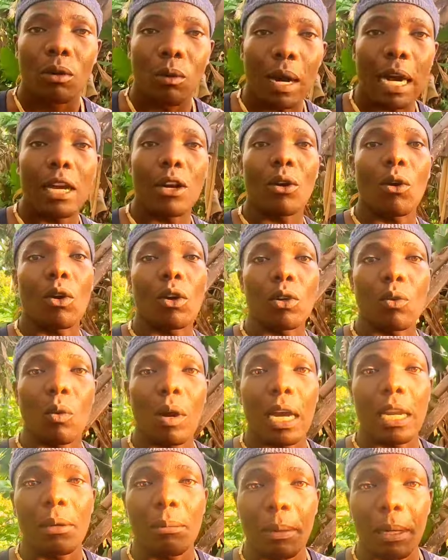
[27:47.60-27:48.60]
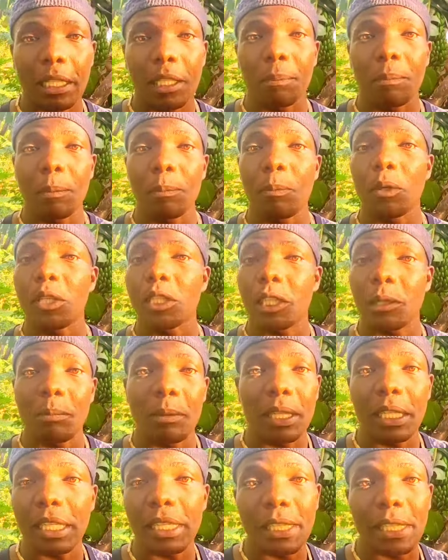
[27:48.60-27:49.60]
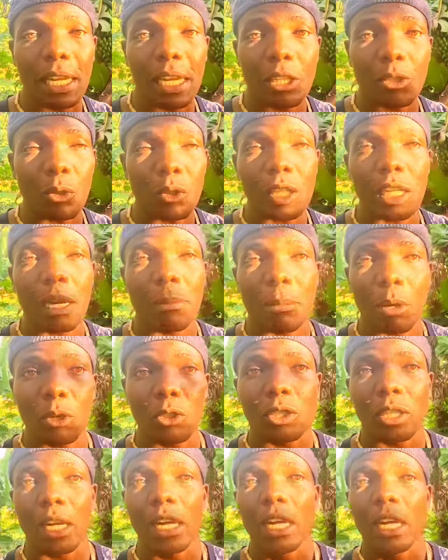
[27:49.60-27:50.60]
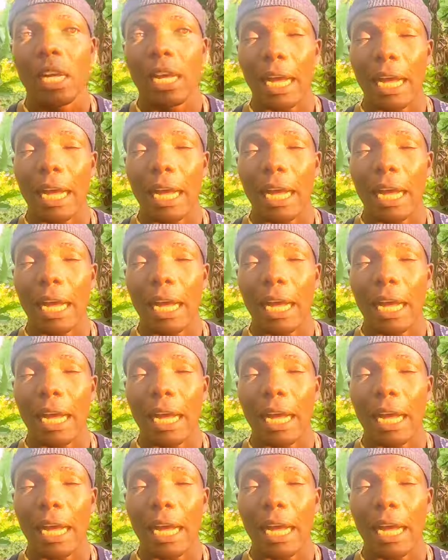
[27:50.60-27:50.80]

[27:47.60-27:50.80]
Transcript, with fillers: one on one but people intimidating and talking about uh,